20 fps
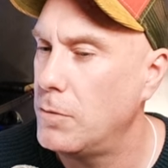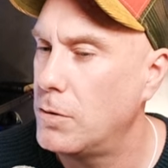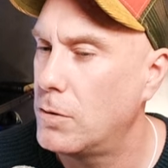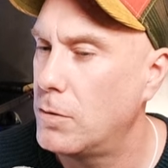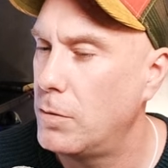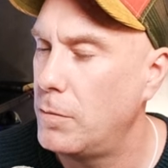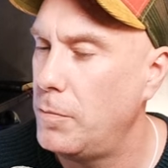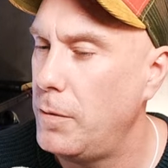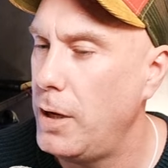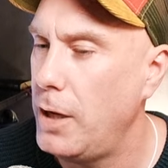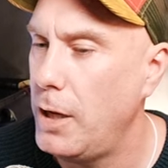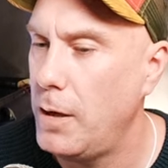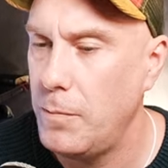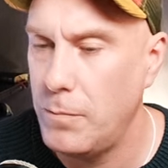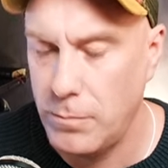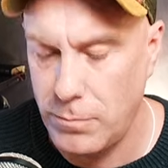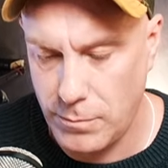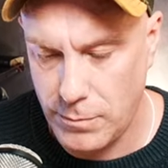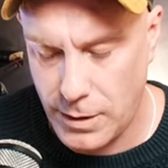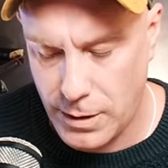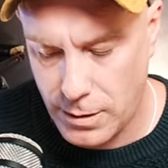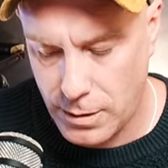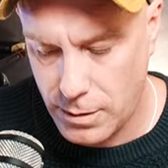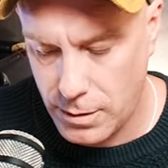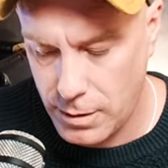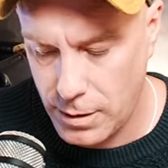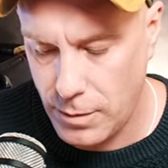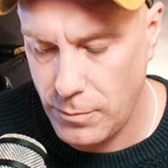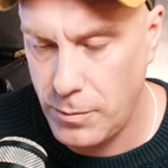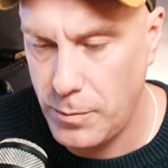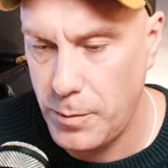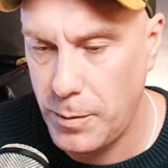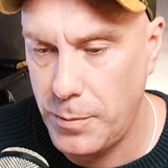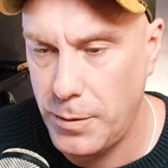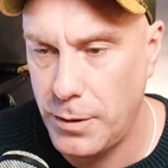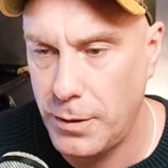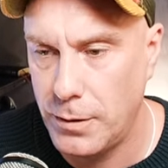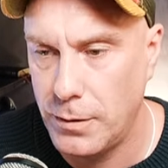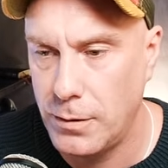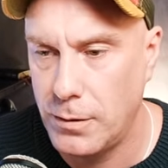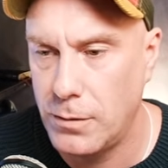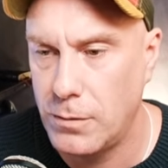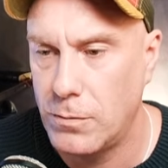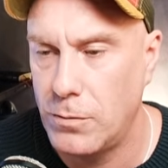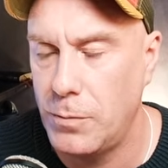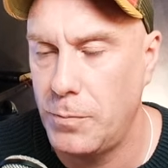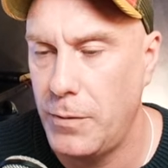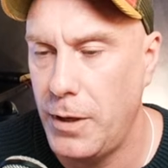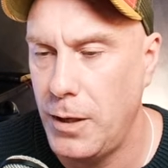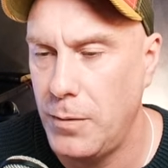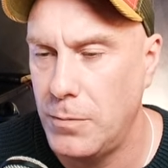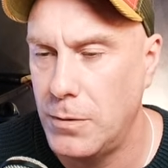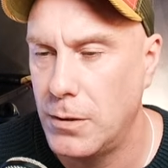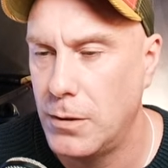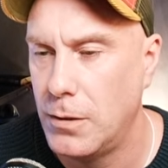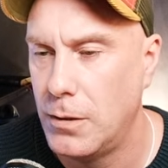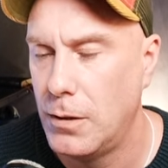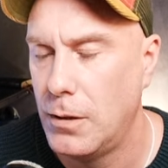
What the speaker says: Group name. Oh, I can't remember. Group names.